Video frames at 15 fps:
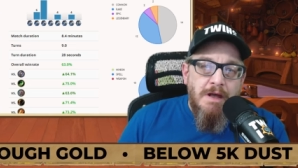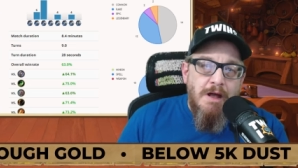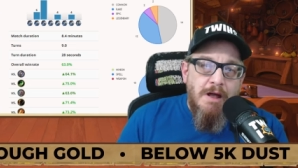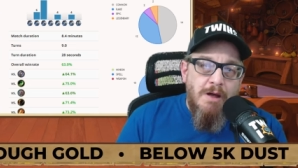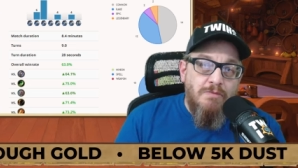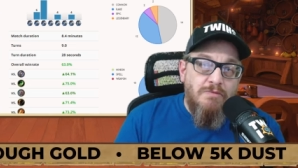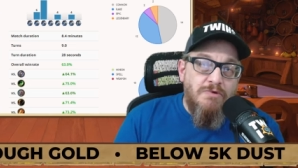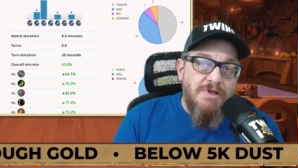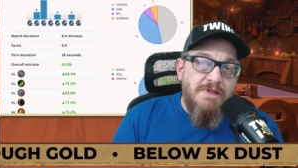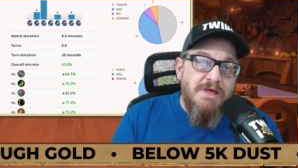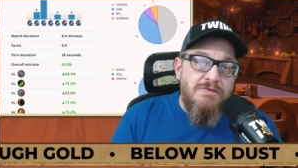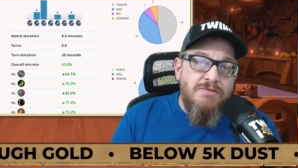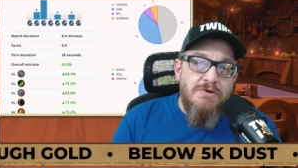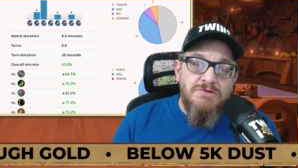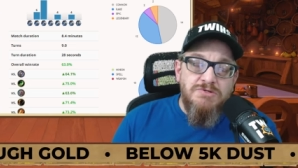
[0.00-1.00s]

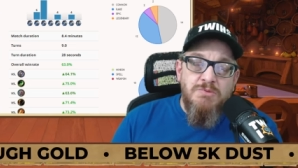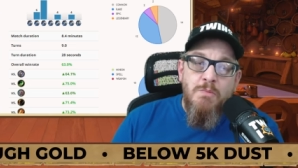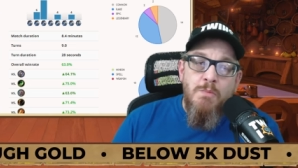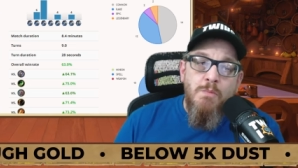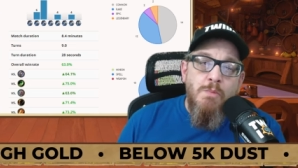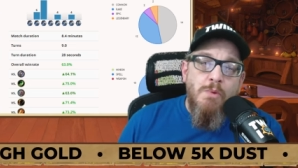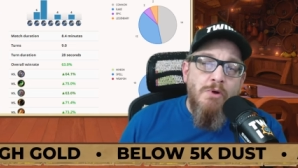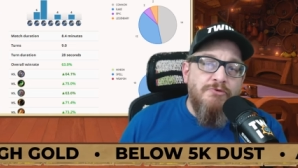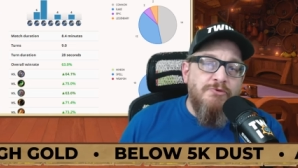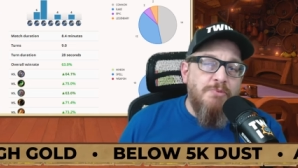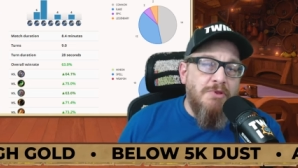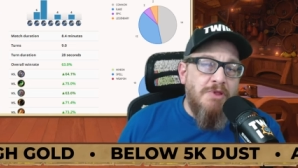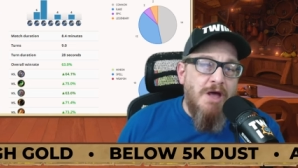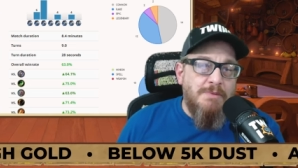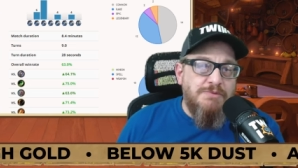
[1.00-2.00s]
Really, there's
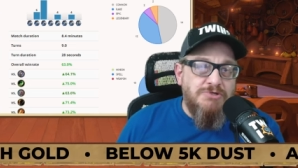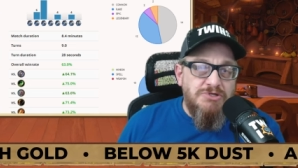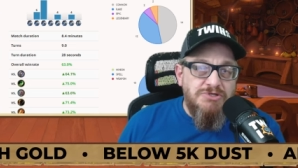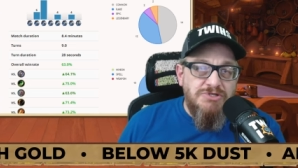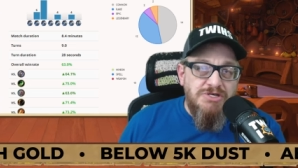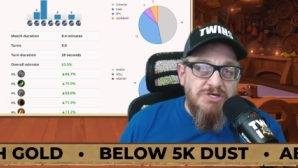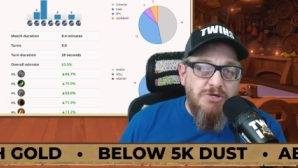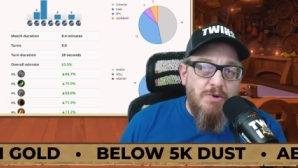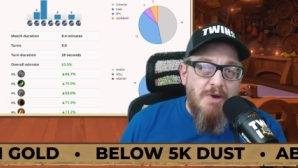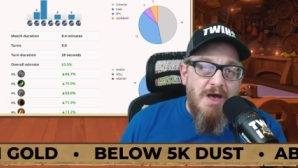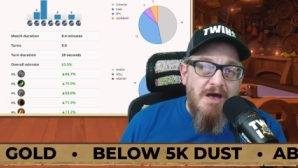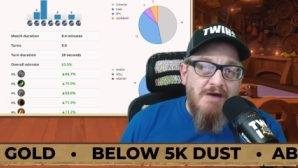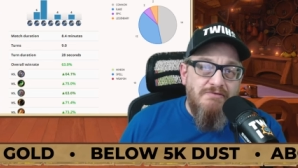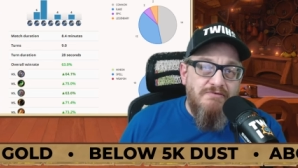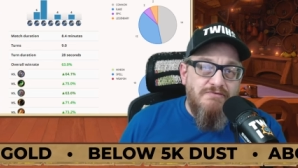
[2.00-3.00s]
multiple options that you
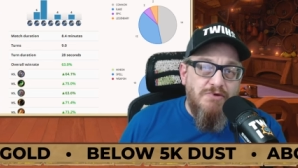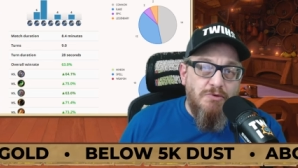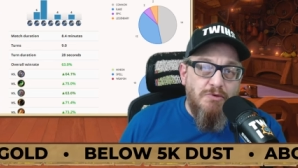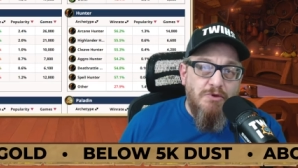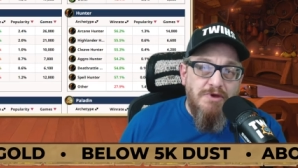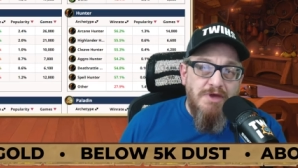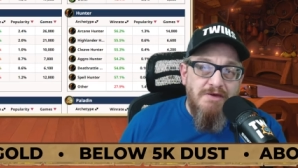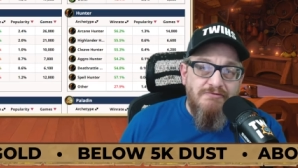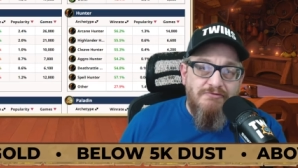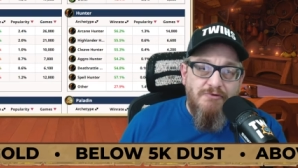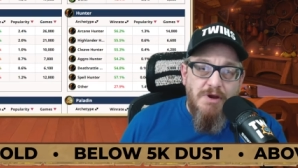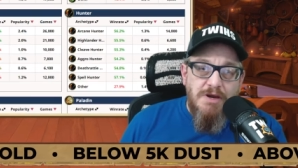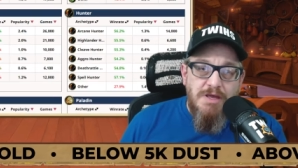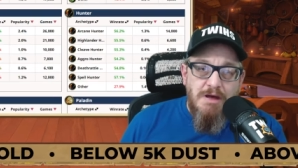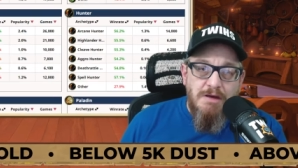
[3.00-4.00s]
have if you're looking
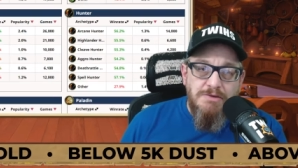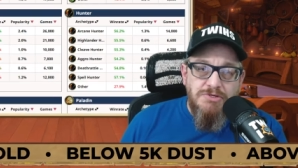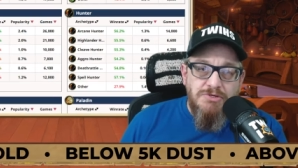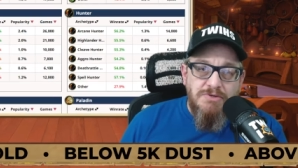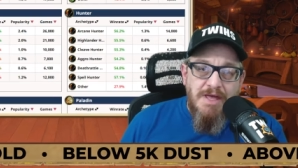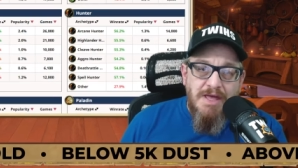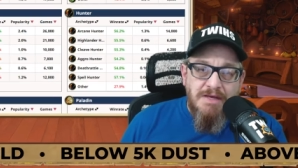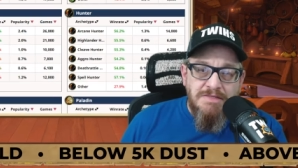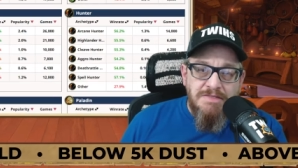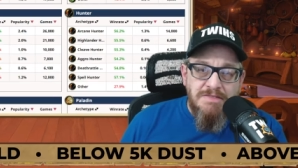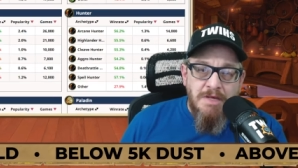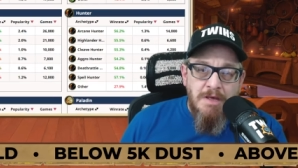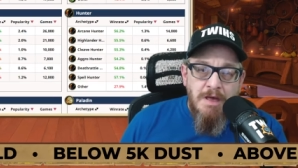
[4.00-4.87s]
for any Hunter decks.